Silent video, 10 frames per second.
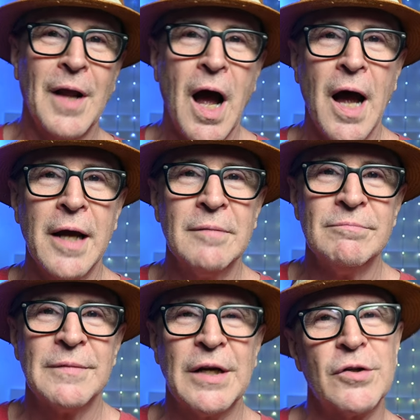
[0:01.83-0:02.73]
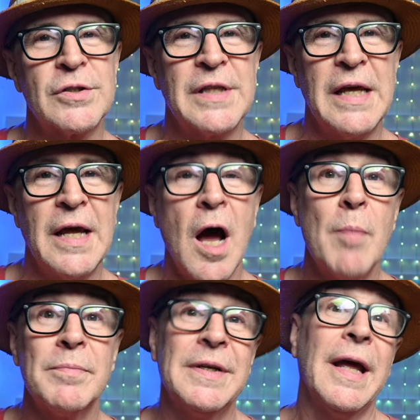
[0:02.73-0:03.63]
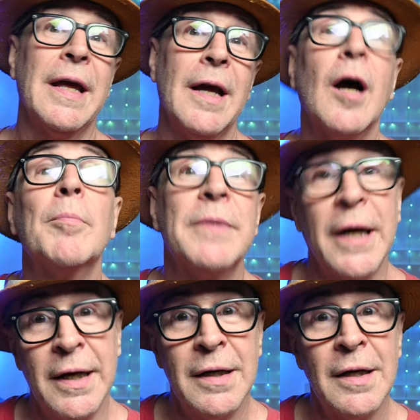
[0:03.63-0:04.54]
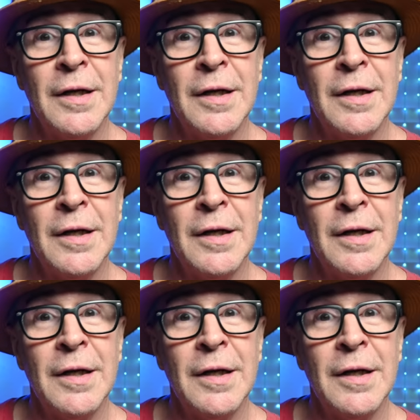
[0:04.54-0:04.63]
Hi, here's the hump day update